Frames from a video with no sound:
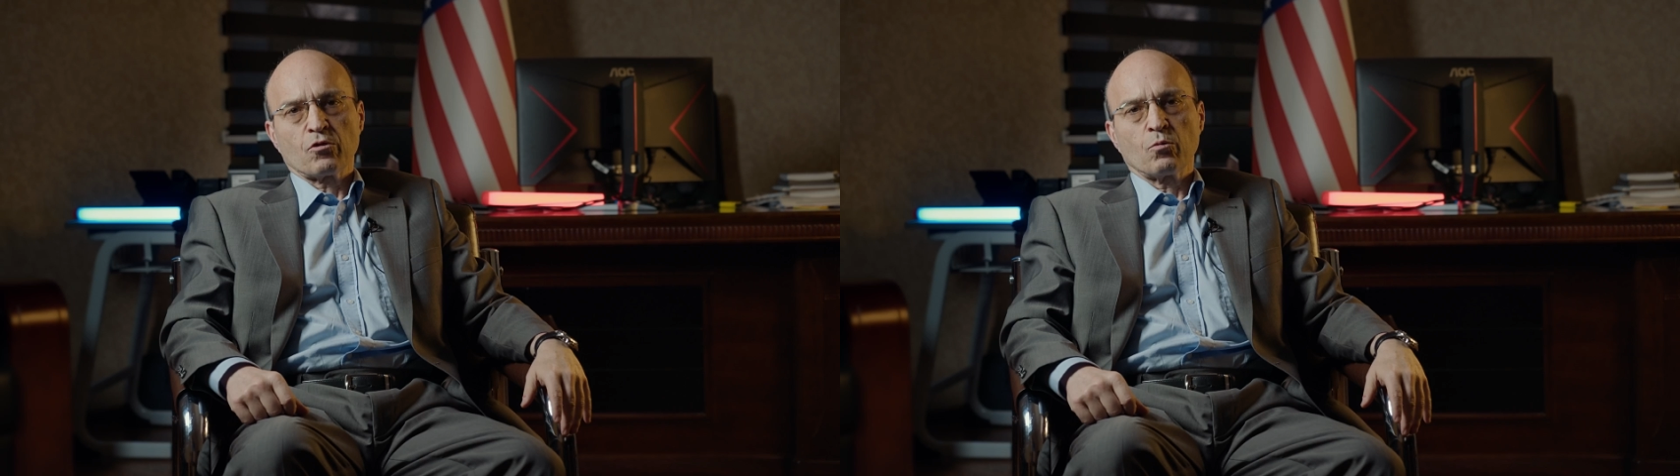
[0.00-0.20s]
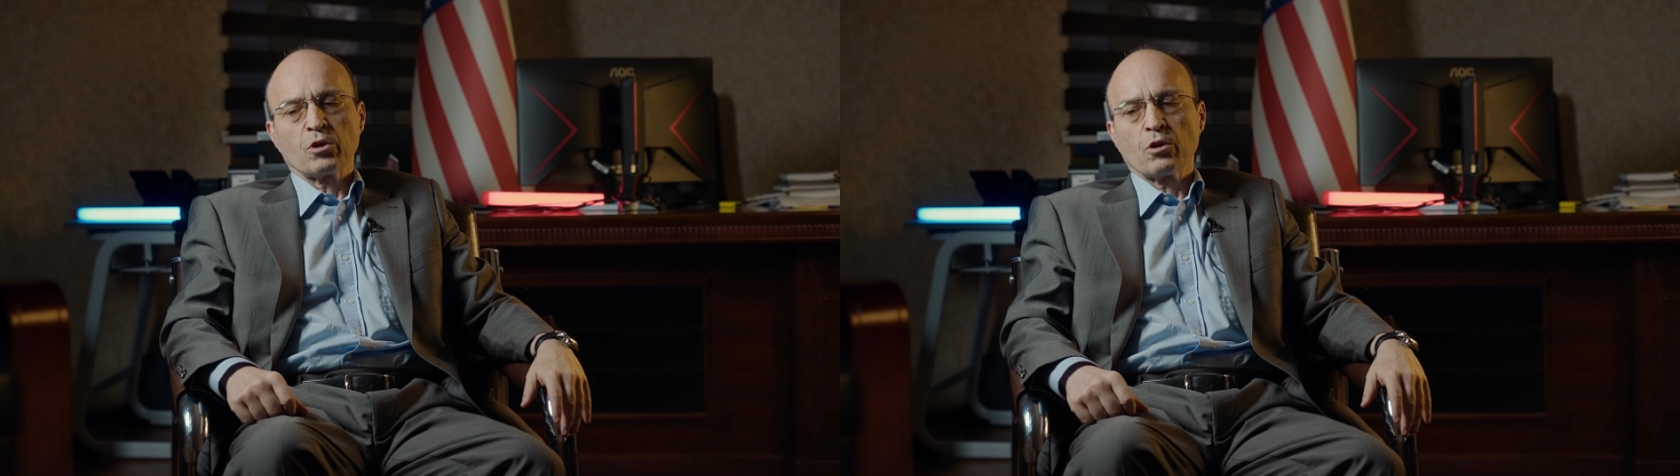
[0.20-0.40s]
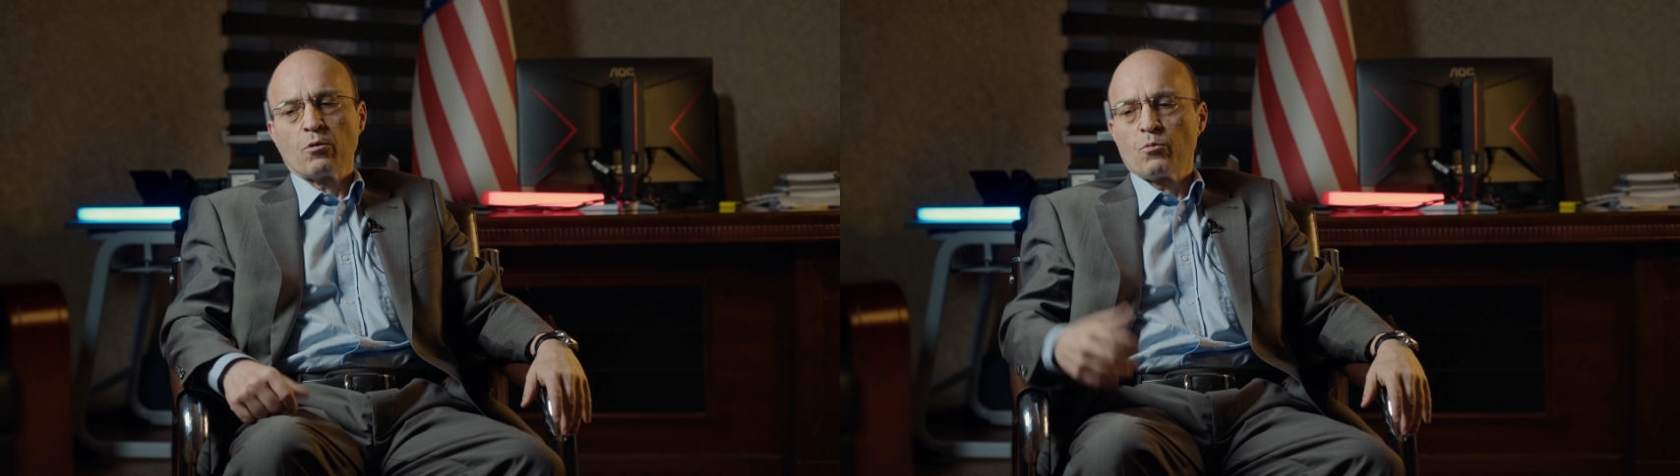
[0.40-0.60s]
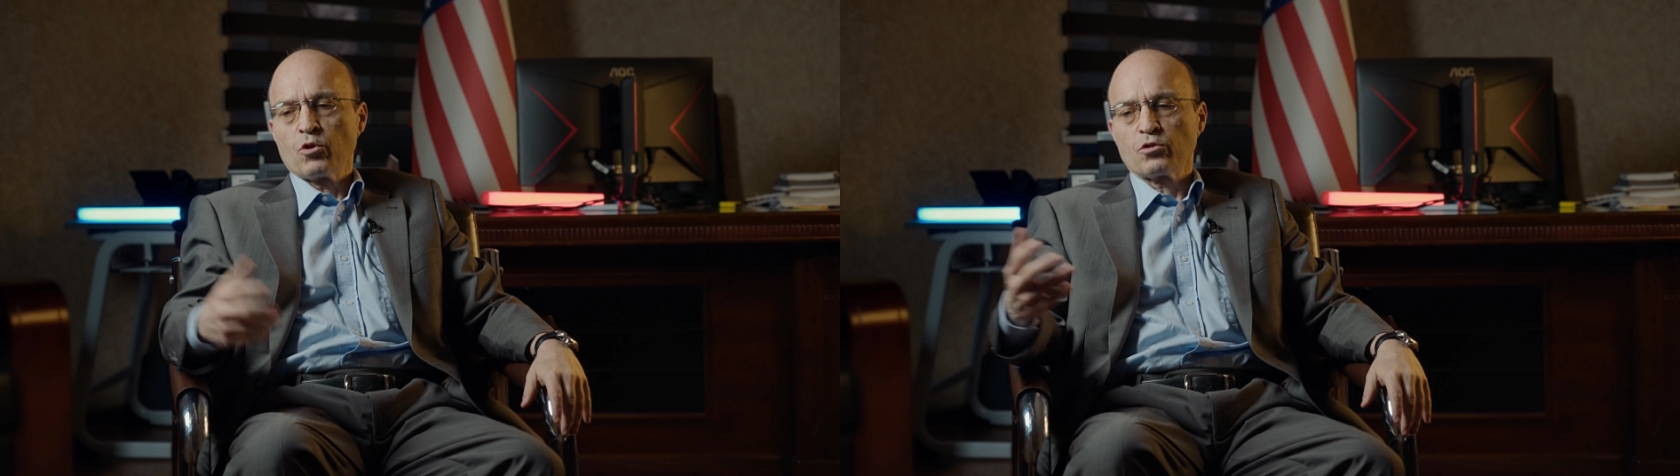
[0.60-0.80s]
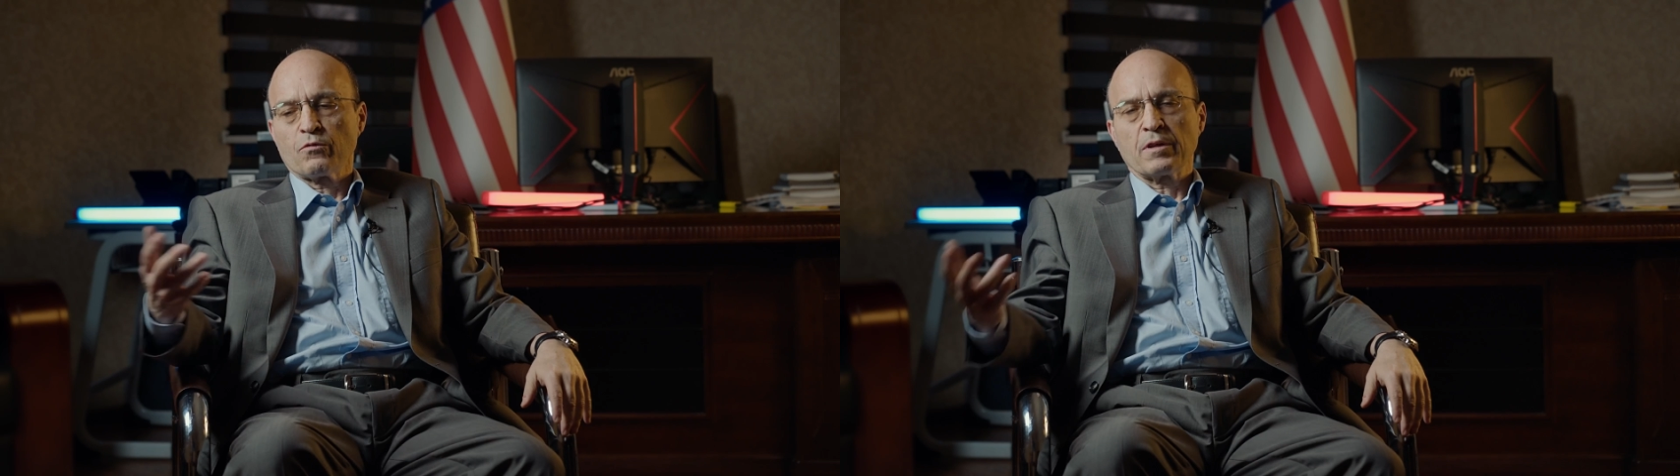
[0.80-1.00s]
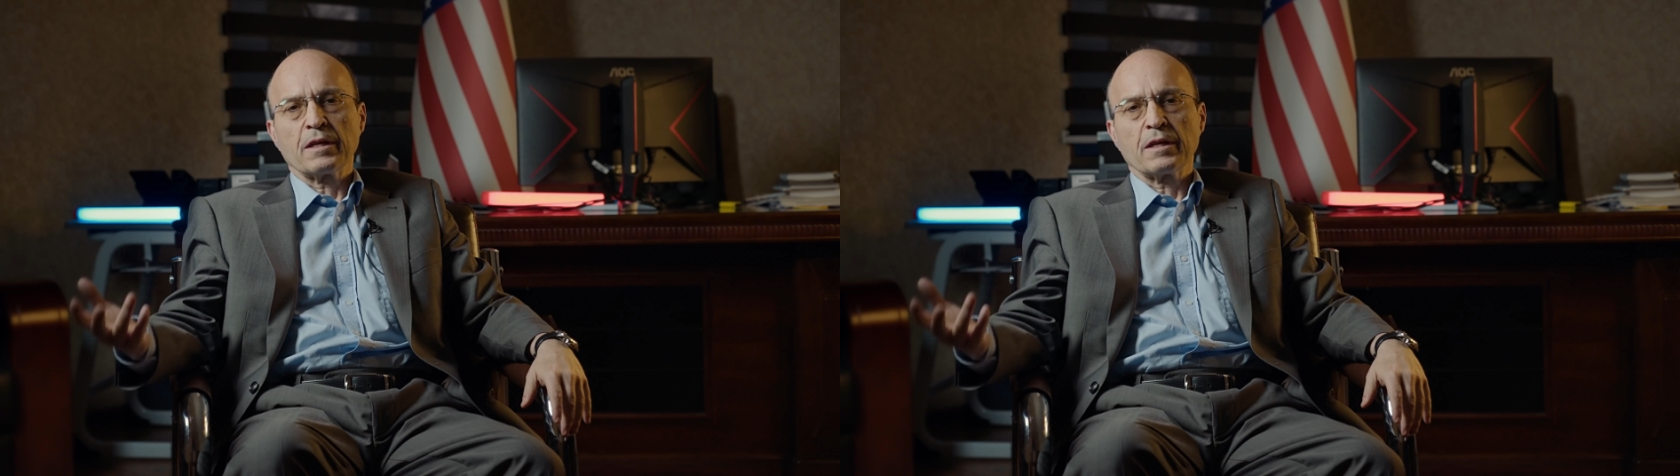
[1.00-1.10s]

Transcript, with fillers: So we know most of